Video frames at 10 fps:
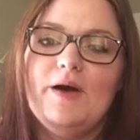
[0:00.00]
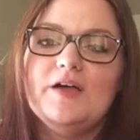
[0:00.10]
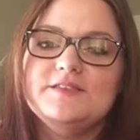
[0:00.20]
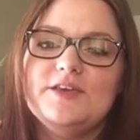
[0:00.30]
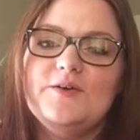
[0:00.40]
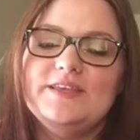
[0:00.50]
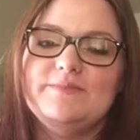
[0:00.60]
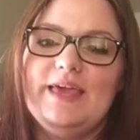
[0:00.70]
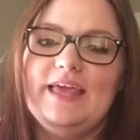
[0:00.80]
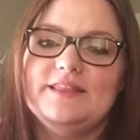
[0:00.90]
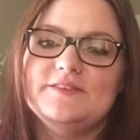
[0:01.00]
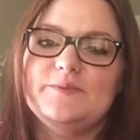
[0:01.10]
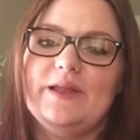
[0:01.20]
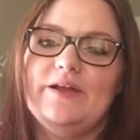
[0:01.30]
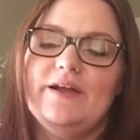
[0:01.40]
also is making the
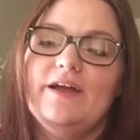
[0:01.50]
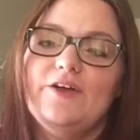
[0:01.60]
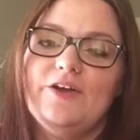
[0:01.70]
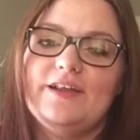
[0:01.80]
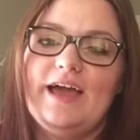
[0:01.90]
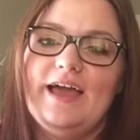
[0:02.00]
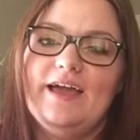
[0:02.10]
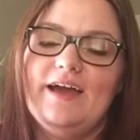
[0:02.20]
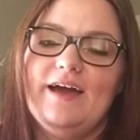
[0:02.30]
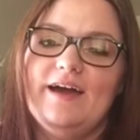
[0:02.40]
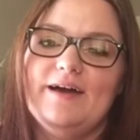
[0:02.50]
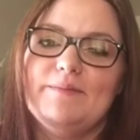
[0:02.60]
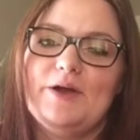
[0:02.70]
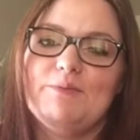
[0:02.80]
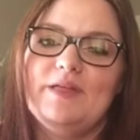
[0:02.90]
sweater. Her and I are